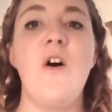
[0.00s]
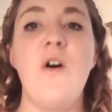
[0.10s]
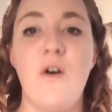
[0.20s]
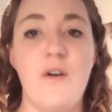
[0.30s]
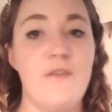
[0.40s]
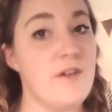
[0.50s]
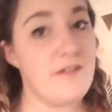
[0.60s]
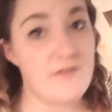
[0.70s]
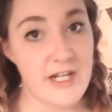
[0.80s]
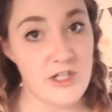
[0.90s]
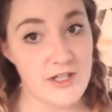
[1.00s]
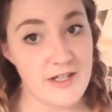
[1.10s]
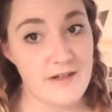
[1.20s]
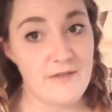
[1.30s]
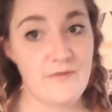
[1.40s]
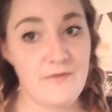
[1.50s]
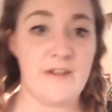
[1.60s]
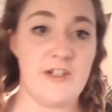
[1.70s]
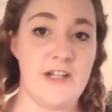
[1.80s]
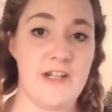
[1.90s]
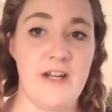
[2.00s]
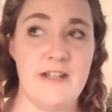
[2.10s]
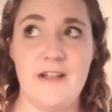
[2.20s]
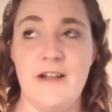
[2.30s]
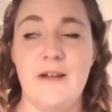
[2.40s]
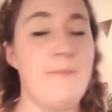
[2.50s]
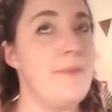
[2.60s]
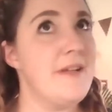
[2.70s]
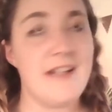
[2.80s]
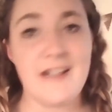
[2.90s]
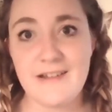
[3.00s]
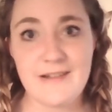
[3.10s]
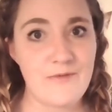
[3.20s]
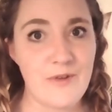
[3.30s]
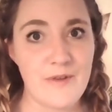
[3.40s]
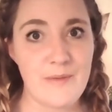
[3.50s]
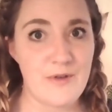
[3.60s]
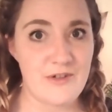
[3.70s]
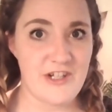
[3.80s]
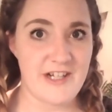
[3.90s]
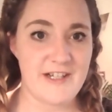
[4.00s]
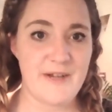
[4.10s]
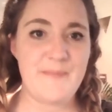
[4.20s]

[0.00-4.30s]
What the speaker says: or frustration for the generator, bitterness for the projector.